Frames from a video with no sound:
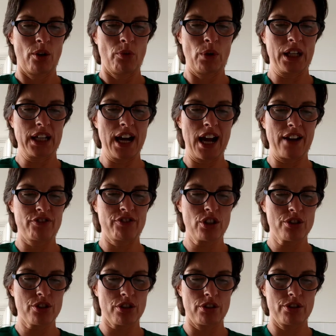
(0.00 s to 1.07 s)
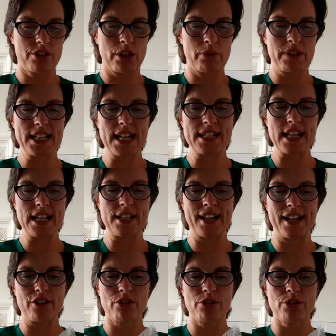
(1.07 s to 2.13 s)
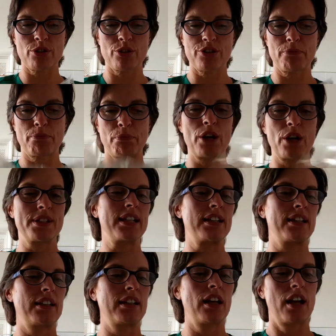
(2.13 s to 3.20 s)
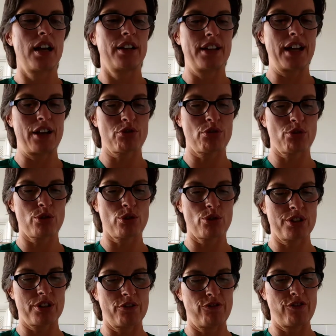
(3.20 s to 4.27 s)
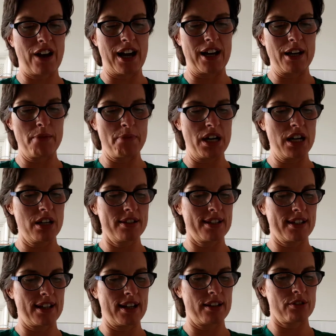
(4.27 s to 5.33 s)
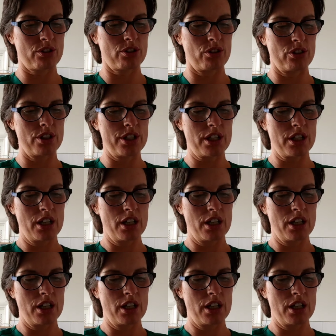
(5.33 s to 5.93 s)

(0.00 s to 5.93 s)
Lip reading: we can have couscous. So it says here natural source of protein, natural source of fibre. So that's good.